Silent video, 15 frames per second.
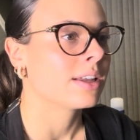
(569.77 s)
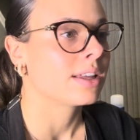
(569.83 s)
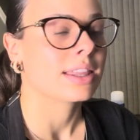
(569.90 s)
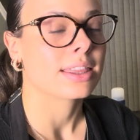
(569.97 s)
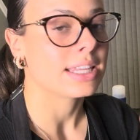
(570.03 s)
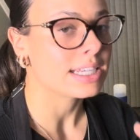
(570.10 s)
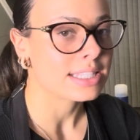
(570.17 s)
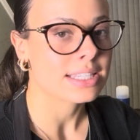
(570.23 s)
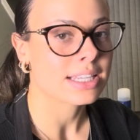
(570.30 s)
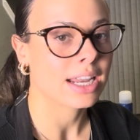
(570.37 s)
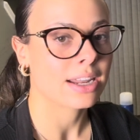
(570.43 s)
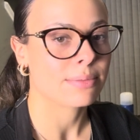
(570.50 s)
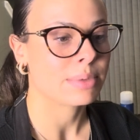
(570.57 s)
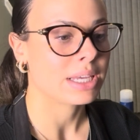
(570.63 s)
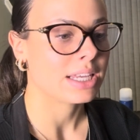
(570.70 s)
This is
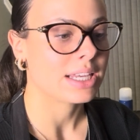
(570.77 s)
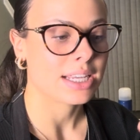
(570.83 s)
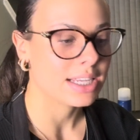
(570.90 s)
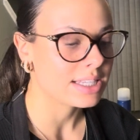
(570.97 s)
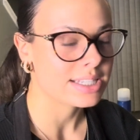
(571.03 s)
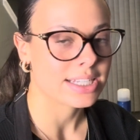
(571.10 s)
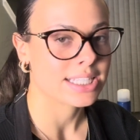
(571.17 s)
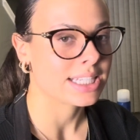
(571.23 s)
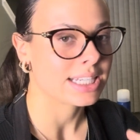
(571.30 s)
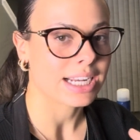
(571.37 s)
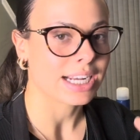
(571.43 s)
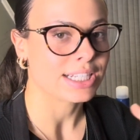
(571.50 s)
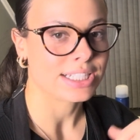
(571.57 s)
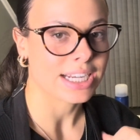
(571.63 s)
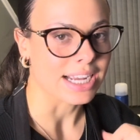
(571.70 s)
gonna be easy to
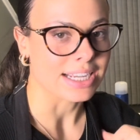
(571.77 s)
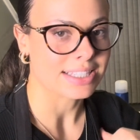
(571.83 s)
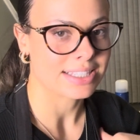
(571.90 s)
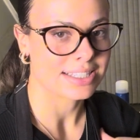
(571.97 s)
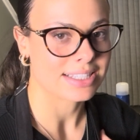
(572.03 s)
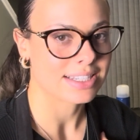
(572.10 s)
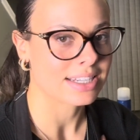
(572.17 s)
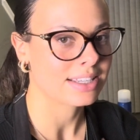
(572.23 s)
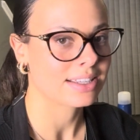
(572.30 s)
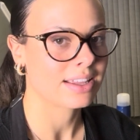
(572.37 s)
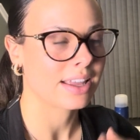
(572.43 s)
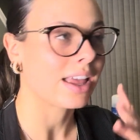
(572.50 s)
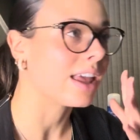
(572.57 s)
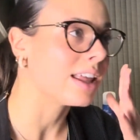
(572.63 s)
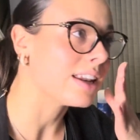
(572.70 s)
digest
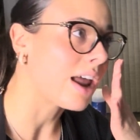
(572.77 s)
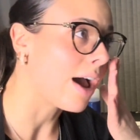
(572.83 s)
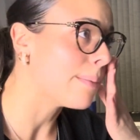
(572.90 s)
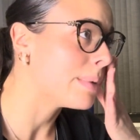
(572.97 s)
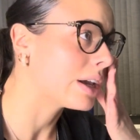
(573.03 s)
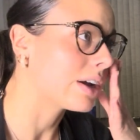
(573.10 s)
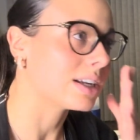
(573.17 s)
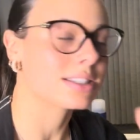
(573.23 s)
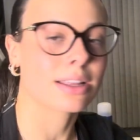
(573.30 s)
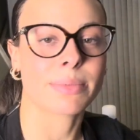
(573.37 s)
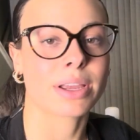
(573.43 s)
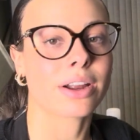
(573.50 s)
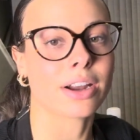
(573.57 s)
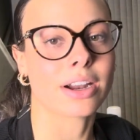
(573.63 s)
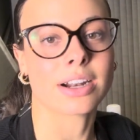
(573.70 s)
and not make our
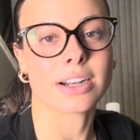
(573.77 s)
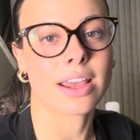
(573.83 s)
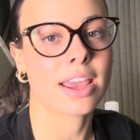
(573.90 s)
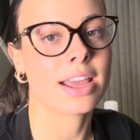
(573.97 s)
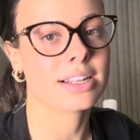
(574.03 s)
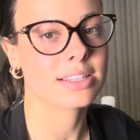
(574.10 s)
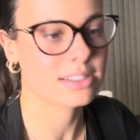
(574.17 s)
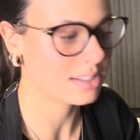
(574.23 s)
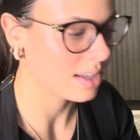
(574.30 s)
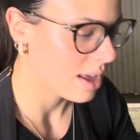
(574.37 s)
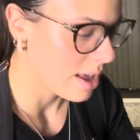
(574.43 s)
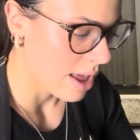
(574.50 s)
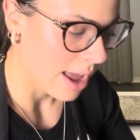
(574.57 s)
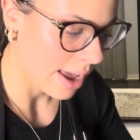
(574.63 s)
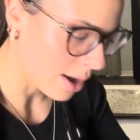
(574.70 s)
stomach hurt. It's
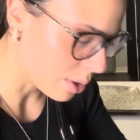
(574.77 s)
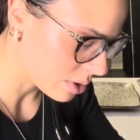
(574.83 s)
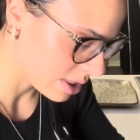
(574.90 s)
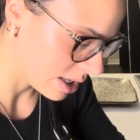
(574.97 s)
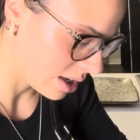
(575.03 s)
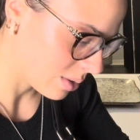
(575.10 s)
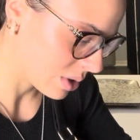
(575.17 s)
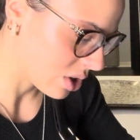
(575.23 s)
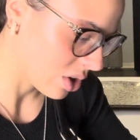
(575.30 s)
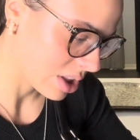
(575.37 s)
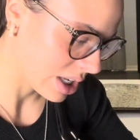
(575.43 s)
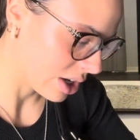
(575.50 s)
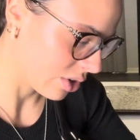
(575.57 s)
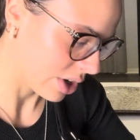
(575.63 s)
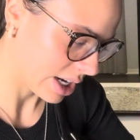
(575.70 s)
healthy with all
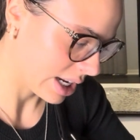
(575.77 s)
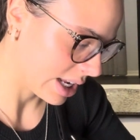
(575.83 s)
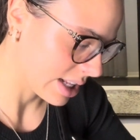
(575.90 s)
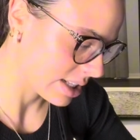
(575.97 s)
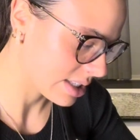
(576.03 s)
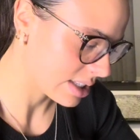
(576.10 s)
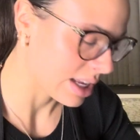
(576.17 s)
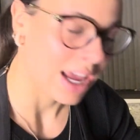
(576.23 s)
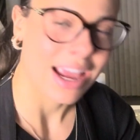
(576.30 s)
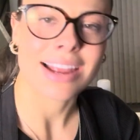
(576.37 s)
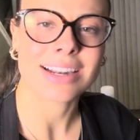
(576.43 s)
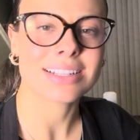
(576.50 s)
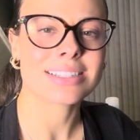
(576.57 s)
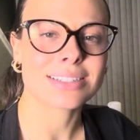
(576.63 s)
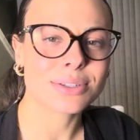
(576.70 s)
the ingredients,
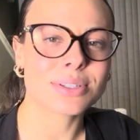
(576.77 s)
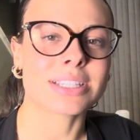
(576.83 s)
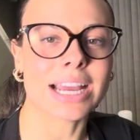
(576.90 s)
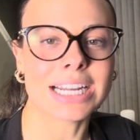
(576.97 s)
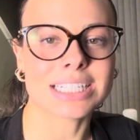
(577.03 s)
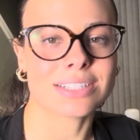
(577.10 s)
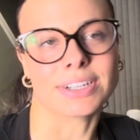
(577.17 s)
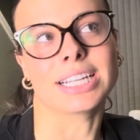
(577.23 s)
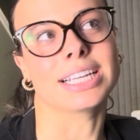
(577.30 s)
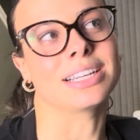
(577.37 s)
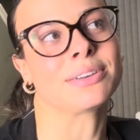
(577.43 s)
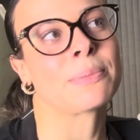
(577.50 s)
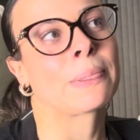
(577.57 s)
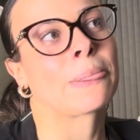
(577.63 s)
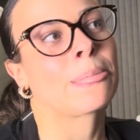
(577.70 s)
and it's still satisfying.
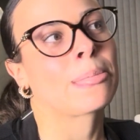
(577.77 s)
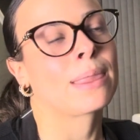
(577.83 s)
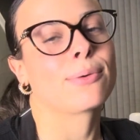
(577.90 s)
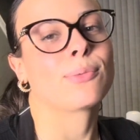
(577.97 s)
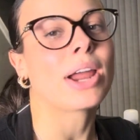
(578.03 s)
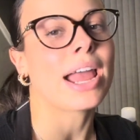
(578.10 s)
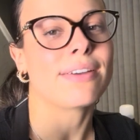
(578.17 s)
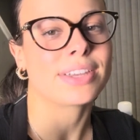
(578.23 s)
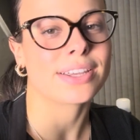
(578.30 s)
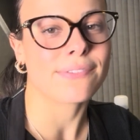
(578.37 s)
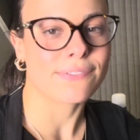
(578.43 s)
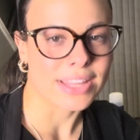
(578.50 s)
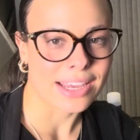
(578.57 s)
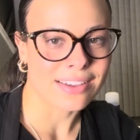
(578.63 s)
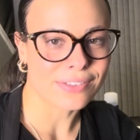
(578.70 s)
We're having
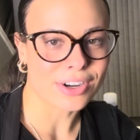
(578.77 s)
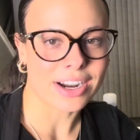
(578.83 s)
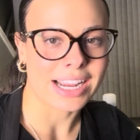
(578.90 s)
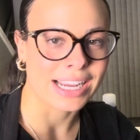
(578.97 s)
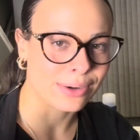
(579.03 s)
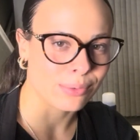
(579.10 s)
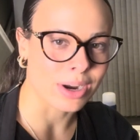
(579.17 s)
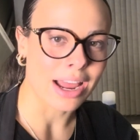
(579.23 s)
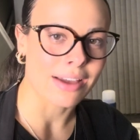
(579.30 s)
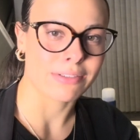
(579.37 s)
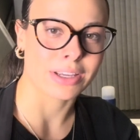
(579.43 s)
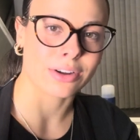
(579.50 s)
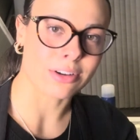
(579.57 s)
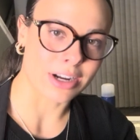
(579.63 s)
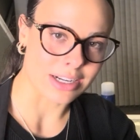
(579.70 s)
flavor and we're
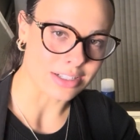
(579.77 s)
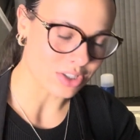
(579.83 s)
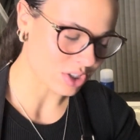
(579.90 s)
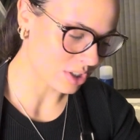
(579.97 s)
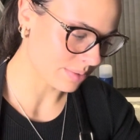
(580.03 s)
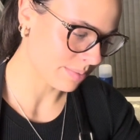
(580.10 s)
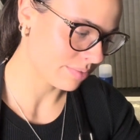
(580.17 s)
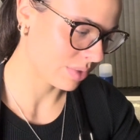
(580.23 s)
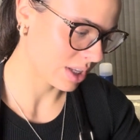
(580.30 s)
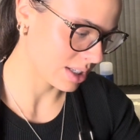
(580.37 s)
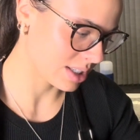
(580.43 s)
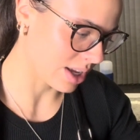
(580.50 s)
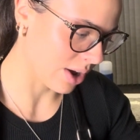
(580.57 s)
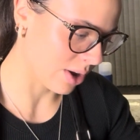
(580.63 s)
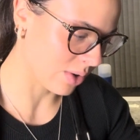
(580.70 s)
having crunch.
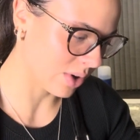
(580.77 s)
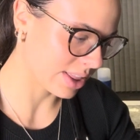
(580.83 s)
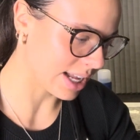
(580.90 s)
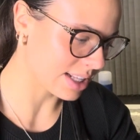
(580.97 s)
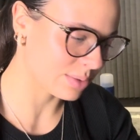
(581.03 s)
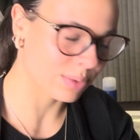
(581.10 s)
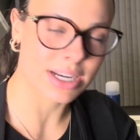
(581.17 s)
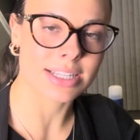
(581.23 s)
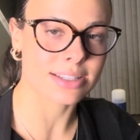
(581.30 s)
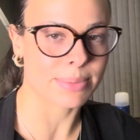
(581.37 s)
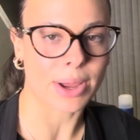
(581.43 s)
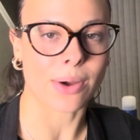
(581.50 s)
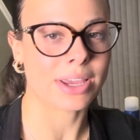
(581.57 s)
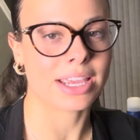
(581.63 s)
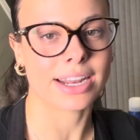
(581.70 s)
So that's what it's about.